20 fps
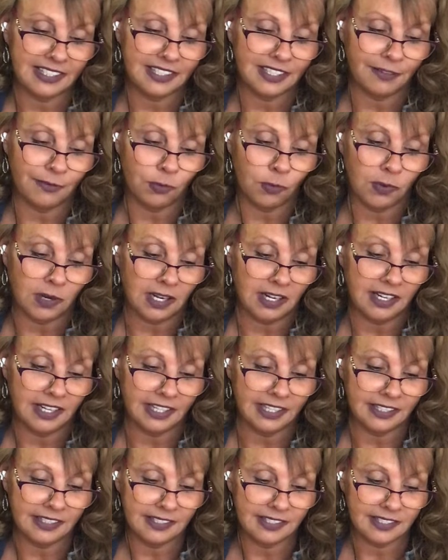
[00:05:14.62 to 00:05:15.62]
of
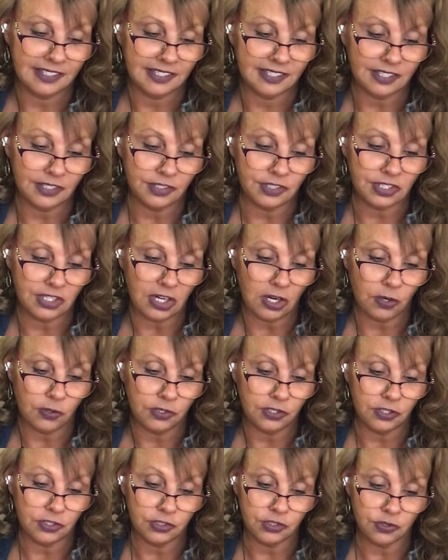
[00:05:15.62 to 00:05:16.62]
Wands. So
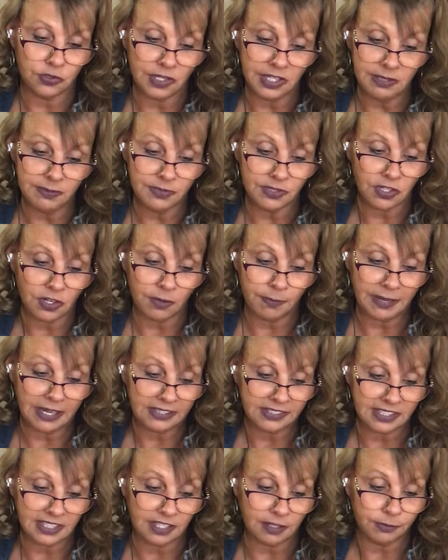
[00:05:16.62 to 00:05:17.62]
your dreams are about
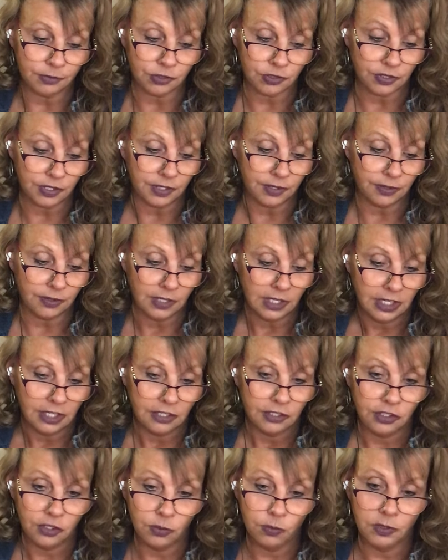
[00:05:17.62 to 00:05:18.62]
to come true.
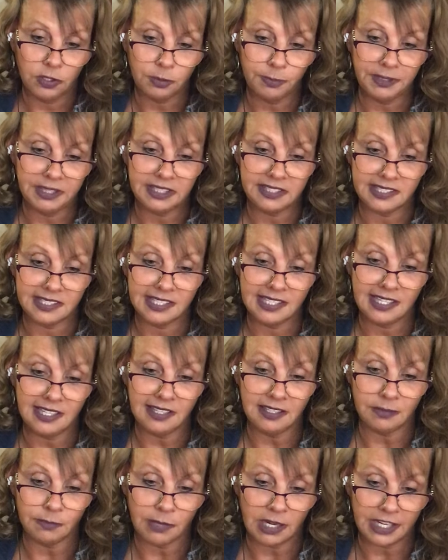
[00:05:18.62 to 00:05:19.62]
You will be
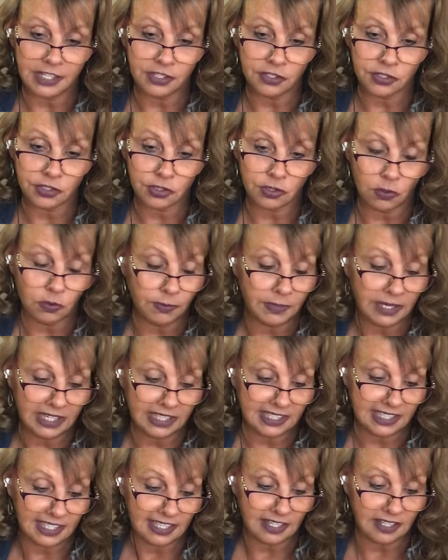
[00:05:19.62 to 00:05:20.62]
seen by your soulmate
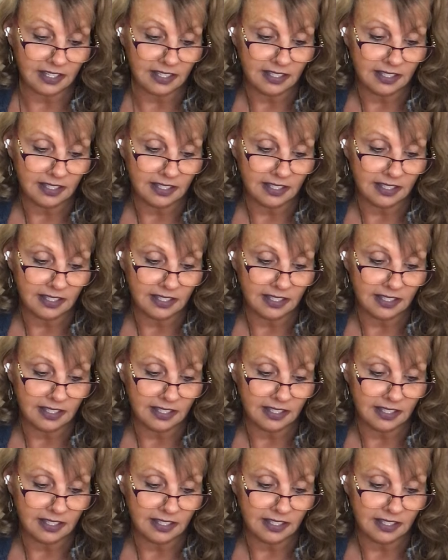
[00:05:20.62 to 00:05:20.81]
here.